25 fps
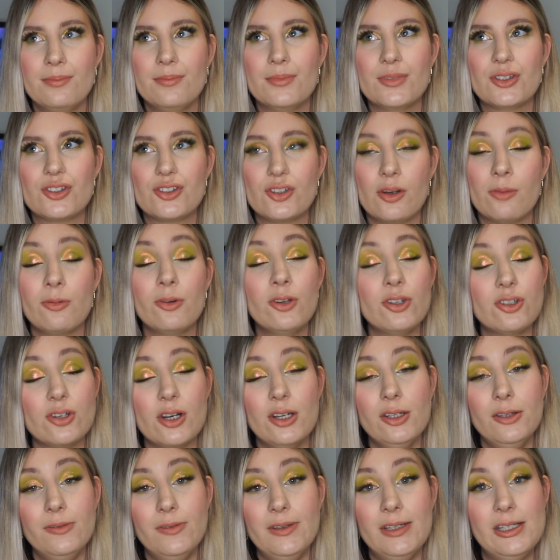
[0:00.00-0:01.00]
So I'm going to
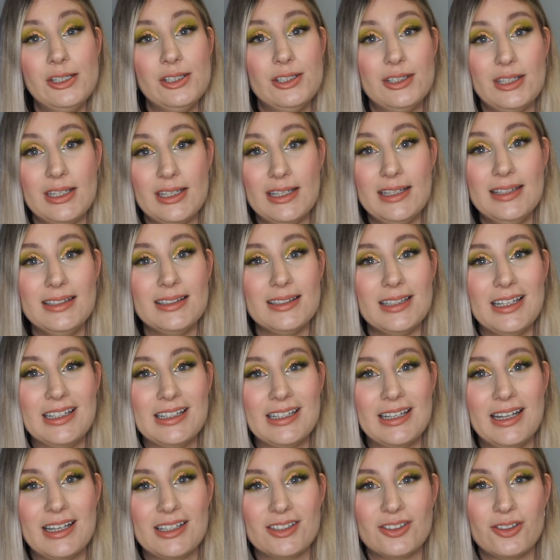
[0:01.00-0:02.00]
try to finish these in
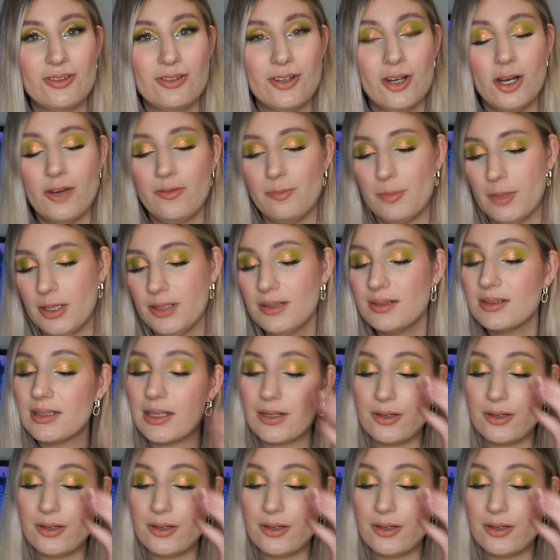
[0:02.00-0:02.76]
the next 2.5 months.